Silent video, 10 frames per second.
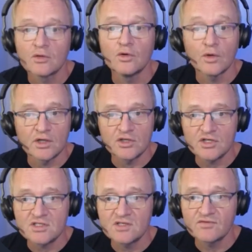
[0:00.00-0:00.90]
You can
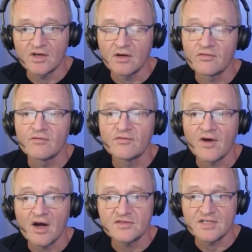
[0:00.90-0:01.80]
adjust this figure from
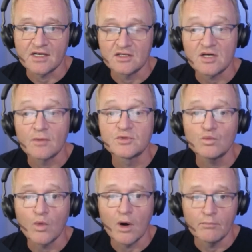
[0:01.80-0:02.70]
five seconds up to
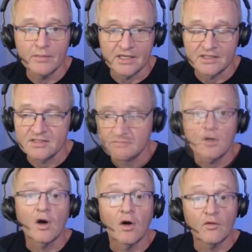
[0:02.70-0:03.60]
one minute.
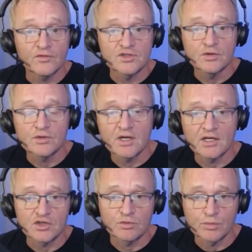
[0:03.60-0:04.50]
Of the two
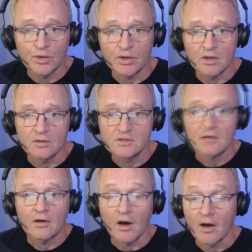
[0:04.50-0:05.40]
connection protocols,
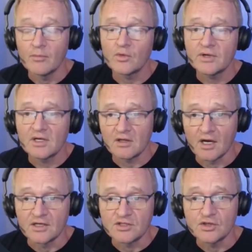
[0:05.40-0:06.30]
I'm more
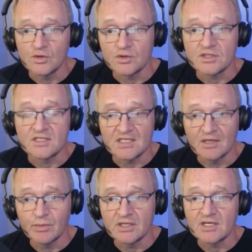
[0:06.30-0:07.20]
inclined to use the
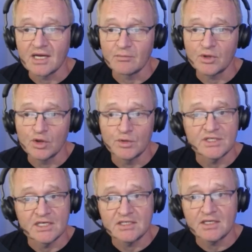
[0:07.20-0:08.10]
Zigbee to M Q
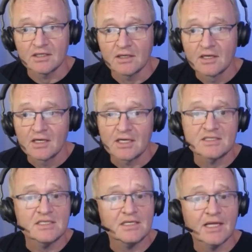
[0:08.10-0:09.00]
T T, as
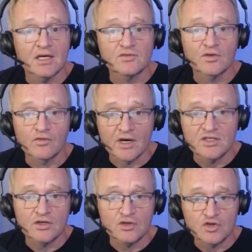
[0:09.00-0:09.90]
this allows for
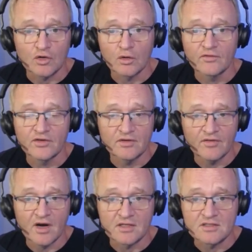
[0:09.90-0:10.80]
greater control of the
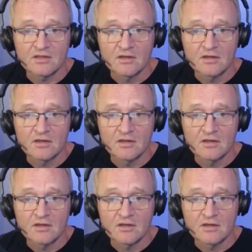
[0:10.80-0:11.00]
device.